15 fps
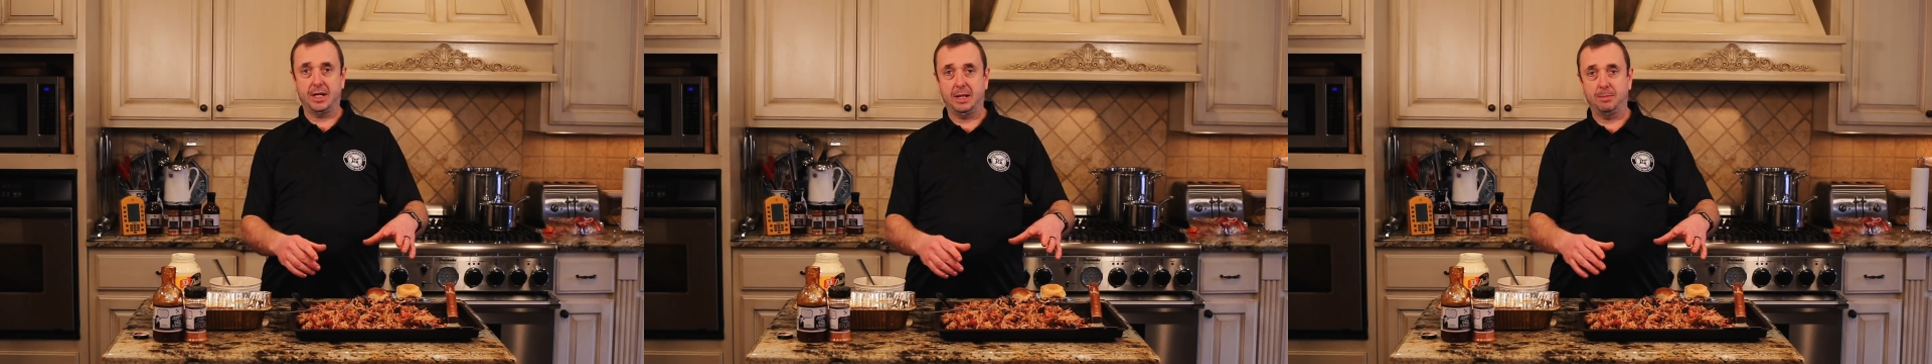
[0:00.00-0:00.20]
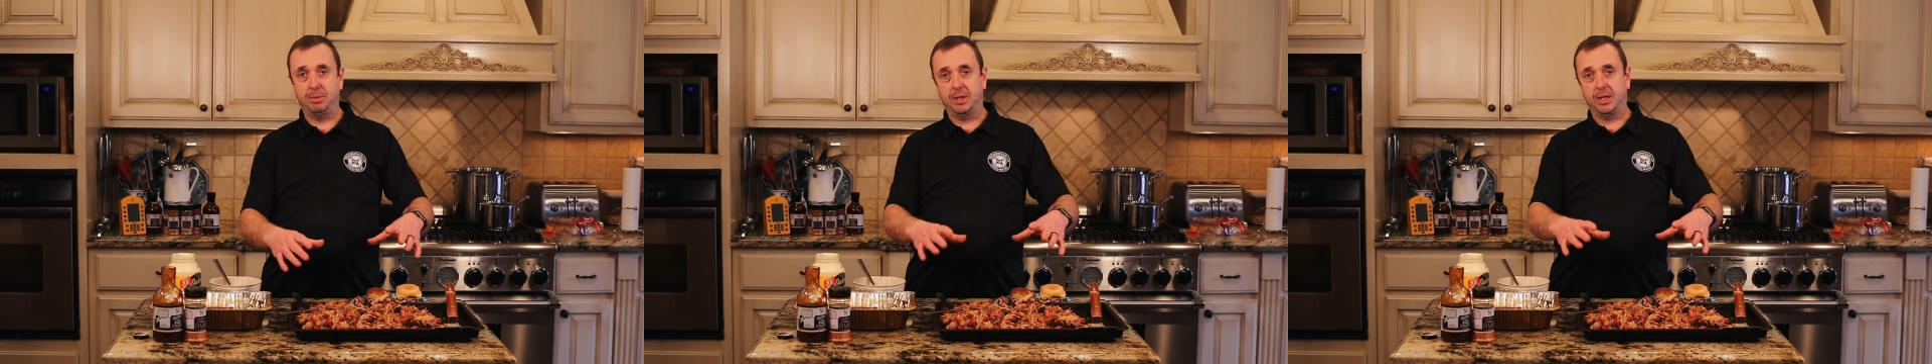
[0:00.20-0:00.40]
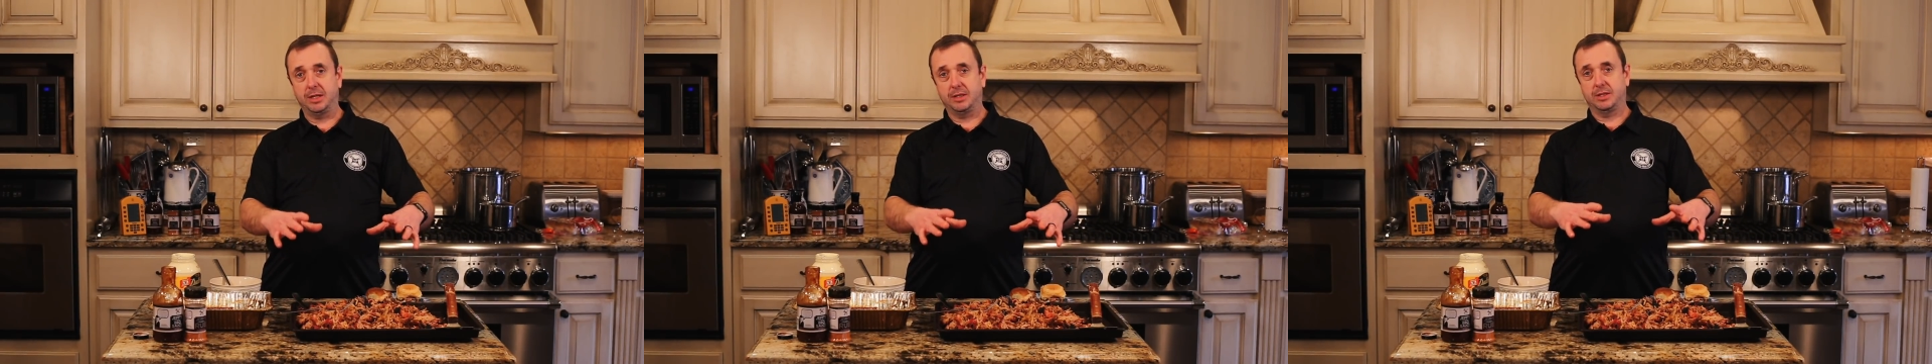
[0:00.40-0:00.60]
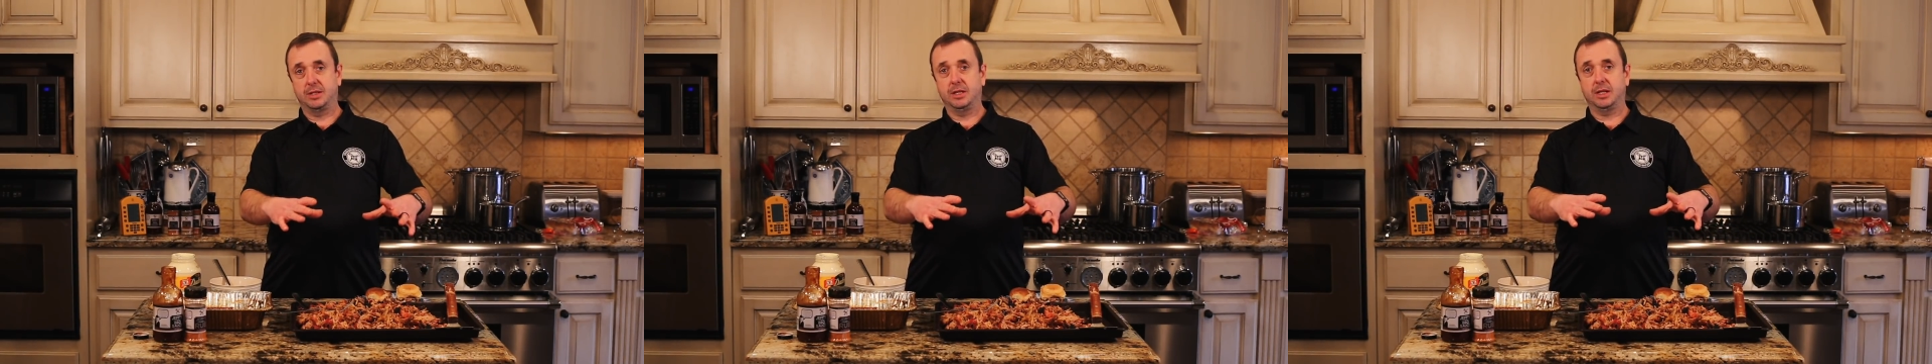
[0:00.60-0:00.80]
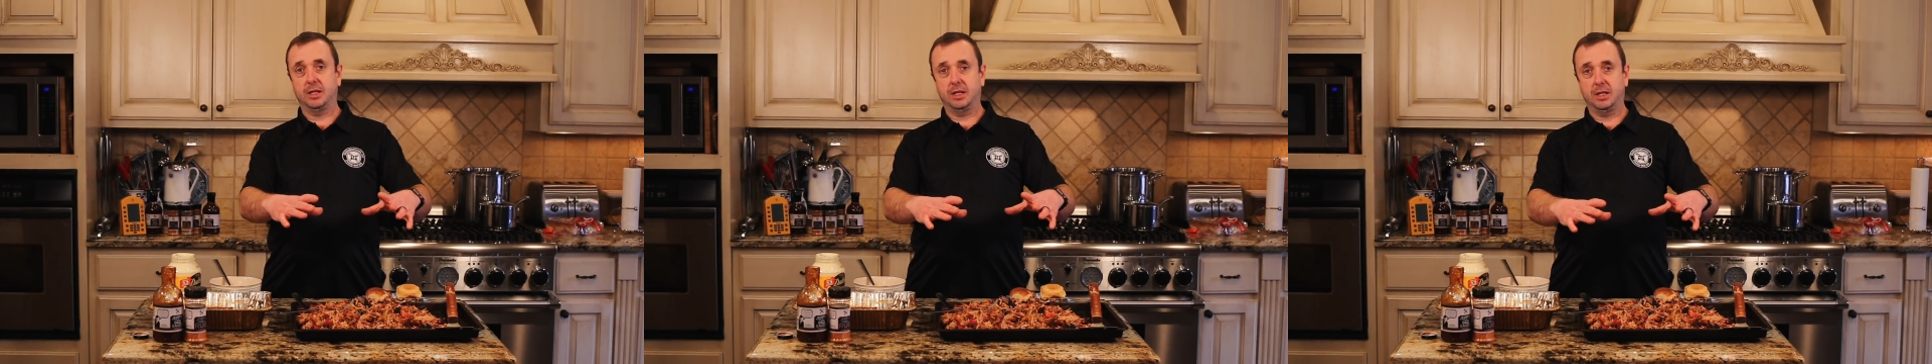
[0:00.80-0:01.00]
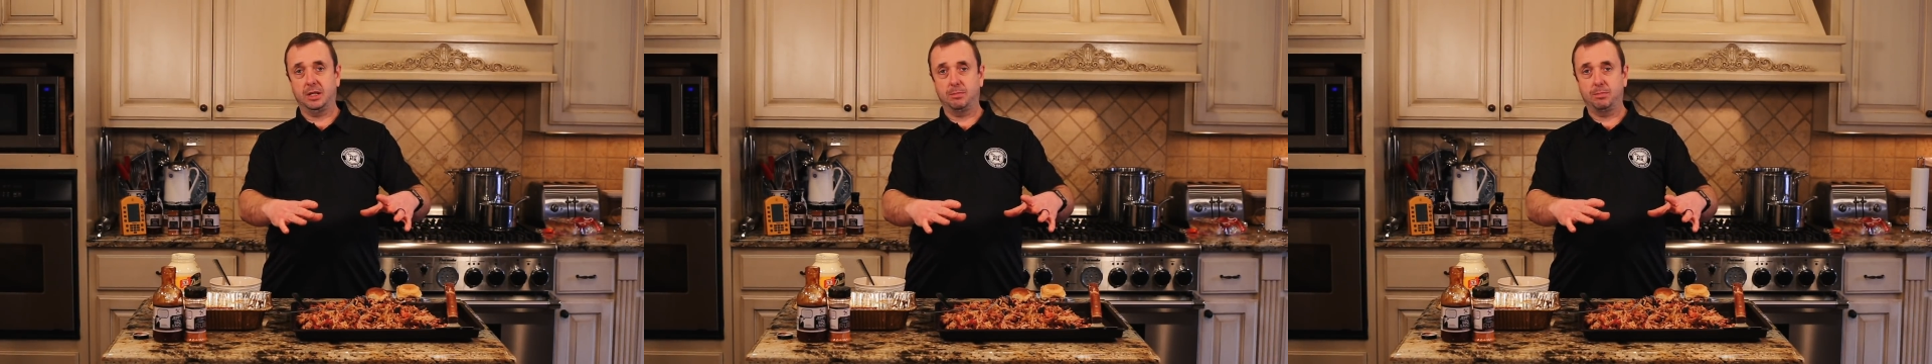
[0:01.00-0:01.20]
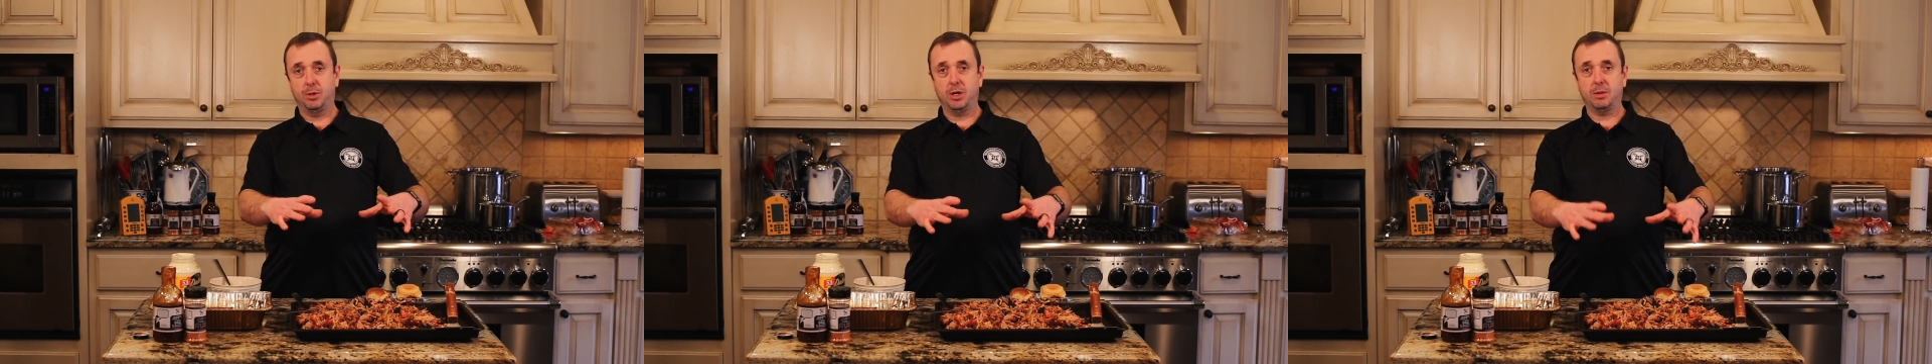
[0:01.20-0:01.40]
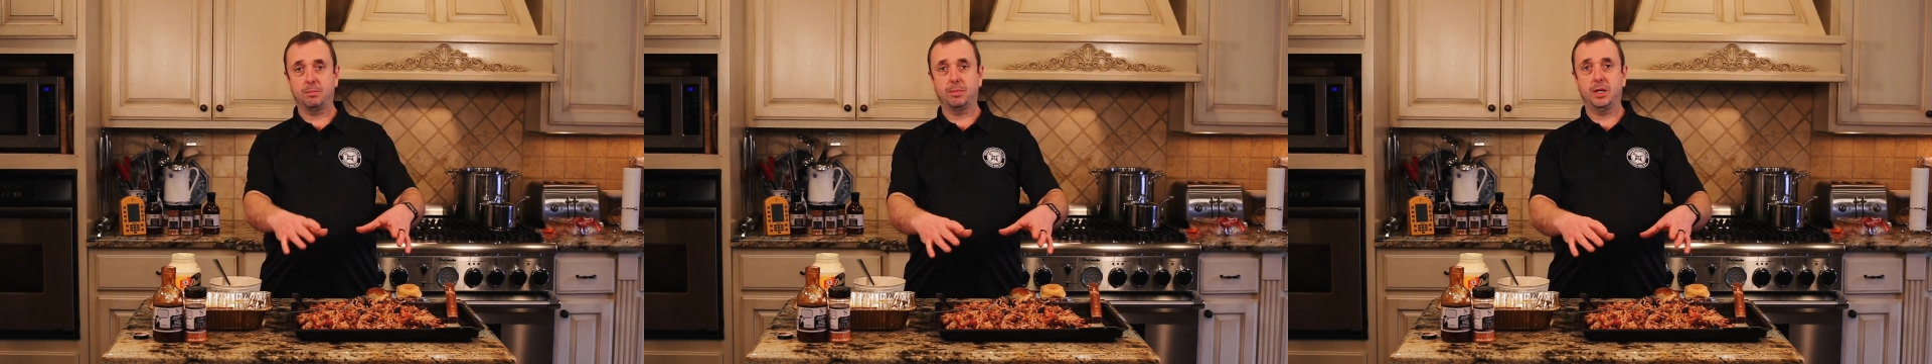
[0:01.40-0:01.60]
that I placed the
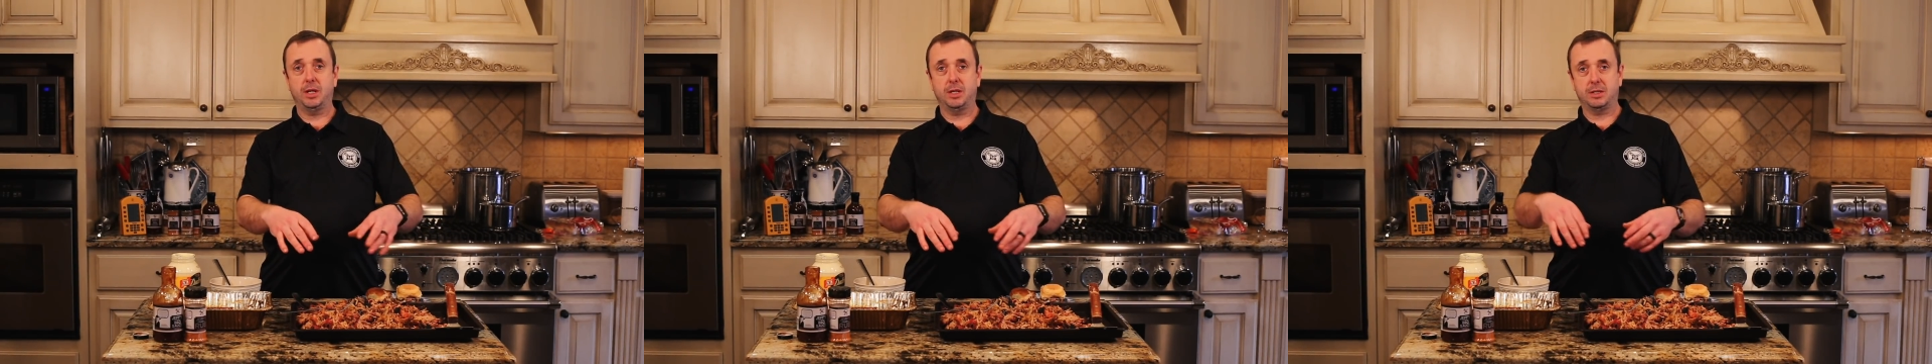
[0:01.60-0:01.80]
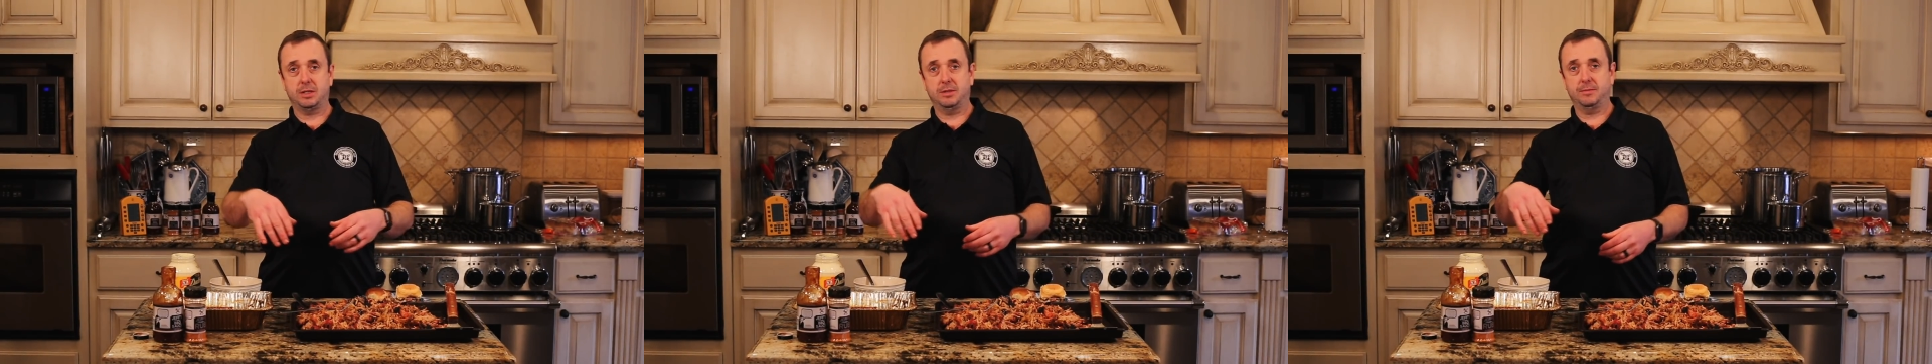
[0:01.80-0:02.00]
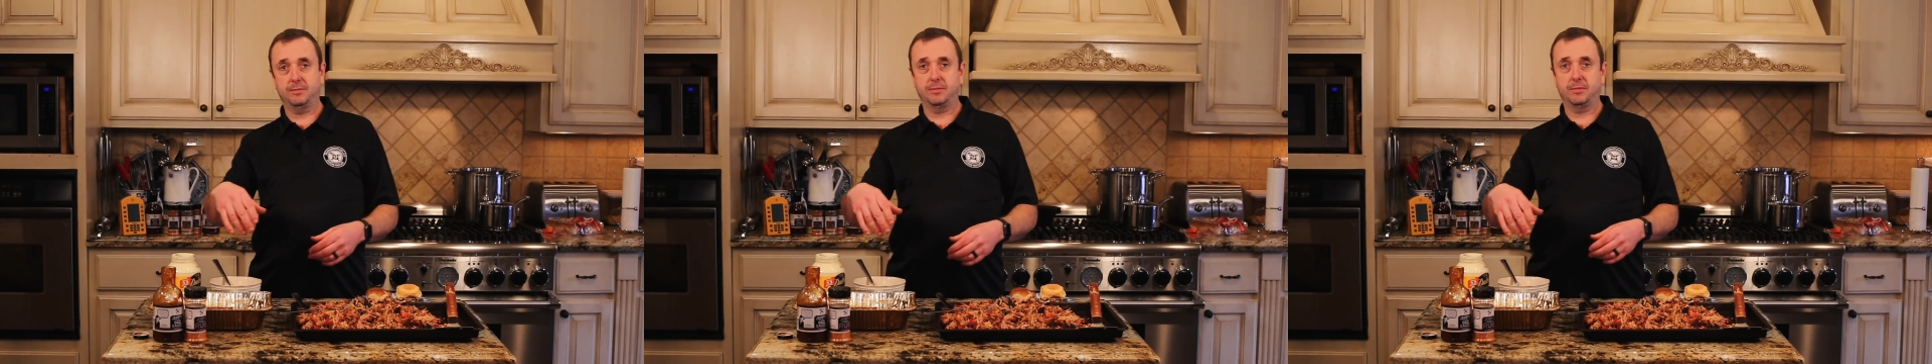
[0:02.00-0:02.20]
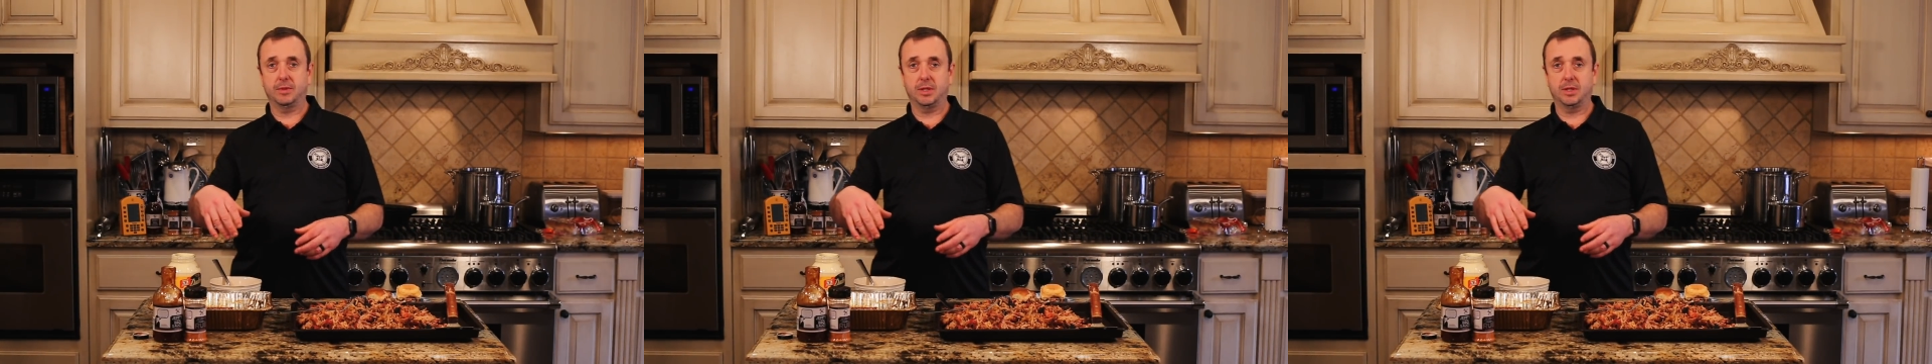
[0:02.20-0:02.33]
pork butt